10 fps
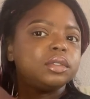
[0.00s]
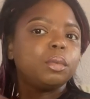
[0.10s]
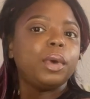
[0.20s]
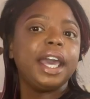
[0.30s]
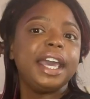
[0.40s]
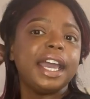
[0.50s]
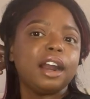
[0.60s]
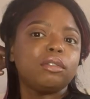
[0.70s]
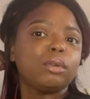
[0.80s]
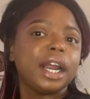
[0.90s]
wet. It
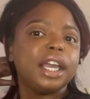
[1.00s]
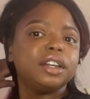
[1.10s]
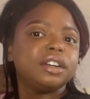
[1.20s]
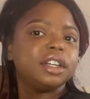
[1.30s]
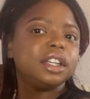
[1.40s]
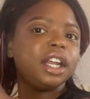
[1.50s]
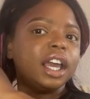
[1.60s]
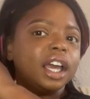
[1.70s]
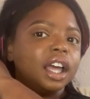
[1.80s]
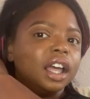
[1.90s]
had rained during the
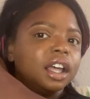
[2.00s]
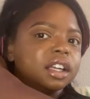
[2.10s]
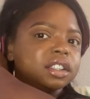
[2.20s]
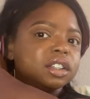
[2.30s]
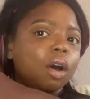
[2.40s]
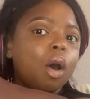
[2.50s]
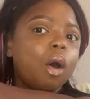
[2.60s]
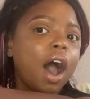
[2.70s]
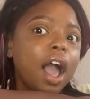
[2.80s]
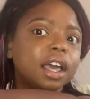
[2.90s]
day.
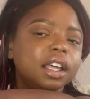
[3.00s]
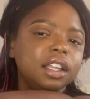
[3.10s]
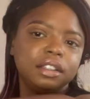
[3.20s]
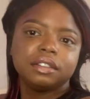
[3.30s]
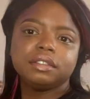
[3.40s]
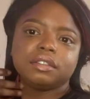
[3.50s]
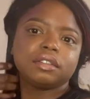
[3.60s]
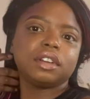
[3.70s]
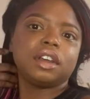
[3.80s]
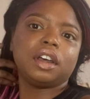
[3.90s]
So I couldn't
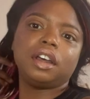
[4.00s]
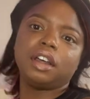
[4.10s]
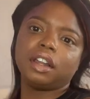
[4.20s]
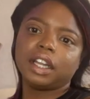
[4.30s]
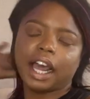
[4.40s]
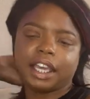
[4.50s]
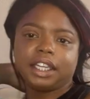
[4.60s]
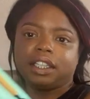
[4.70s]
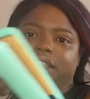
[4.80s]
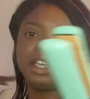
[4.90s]
light
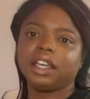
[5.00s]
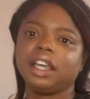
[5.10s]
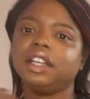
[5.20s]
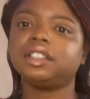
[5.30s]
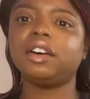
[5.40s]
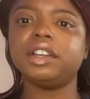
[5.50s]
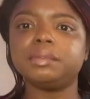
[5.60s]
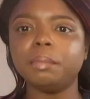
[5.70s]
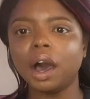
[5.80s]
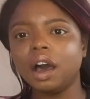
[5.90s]
anything. And so his
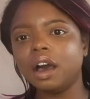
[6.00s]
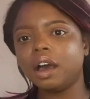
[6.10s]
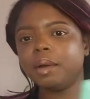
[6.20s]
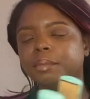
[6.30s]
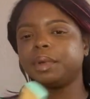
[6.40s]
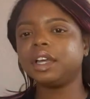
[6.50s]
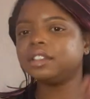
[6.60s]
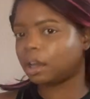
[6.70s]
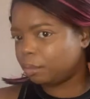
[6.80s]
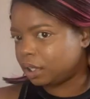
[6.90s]
mom, because
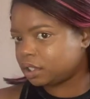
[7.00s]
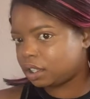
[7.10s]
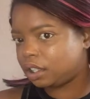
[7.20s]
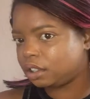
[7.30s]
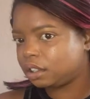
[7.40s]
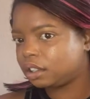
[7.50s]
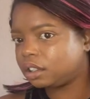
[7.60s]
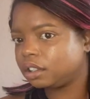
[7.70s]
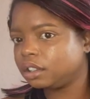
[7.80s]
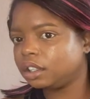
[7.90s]
I wasn't
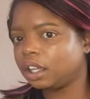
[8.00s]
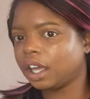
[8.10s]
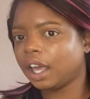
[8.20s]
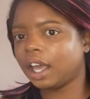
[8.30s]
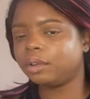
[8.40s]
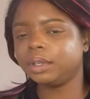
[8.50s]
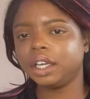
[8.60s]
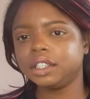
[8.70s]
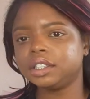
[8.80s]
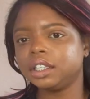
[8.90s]

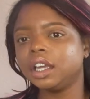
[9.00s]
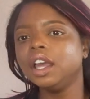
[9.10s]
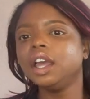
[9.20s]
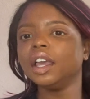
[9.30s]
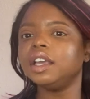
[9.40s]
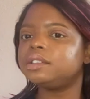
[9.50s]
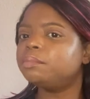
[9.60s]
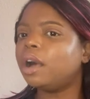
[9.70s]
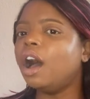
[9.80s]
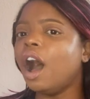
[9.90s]
acquiescing, his
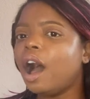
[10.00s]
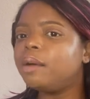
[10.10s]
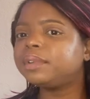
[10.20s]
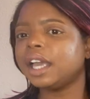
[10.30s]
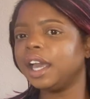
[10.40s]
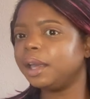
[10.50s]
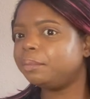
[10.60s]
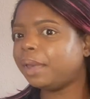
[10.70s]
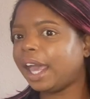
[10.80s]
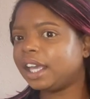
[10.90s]
mom came
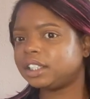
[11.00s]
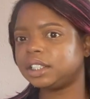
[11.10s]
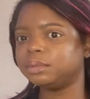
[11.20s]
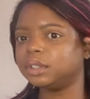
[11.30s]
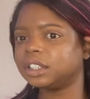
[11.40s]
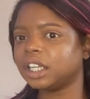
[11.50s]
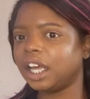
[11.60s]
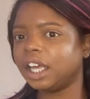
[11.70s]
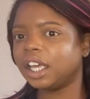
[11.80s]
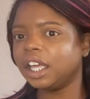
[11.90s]
back and she was
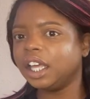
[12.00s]
like,